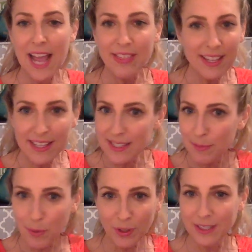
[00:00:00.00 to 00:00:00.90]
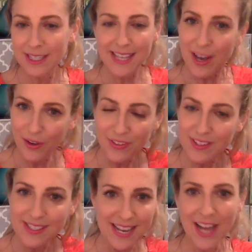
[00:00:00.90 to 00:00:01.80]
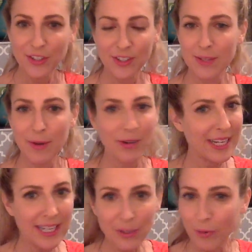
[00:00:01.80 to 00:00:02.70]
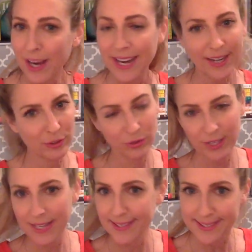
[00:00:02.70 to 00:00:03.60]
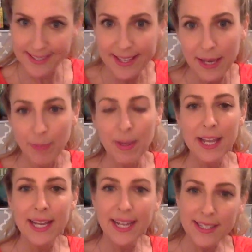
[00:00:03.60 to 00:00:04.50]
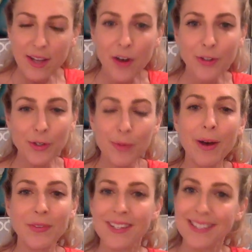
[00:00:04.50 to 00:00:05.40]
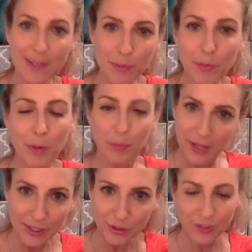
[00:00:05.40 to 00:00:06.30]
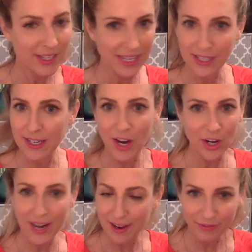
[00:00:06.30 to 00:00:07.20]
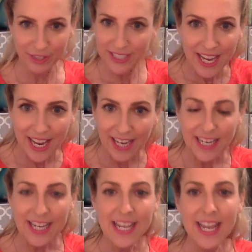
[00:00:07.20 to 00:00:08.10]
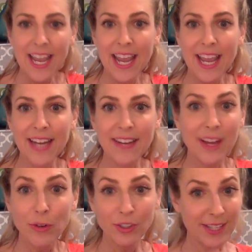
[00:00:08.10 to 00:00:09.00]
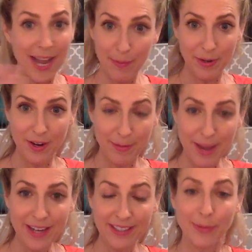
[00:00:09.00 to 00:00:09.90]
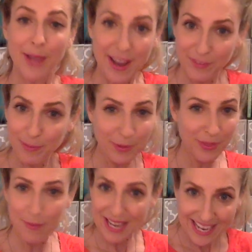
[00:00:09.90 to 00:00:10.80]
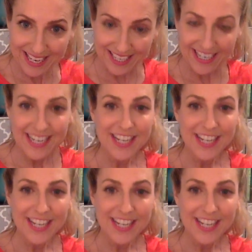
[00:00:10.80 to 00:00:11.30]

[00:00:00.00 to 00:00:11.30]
I think it's important because health is not just about eating right, exercise, and sleep. It's also about the simple pleasures in our everyday. And they don't just happen automatically. We have to put them in.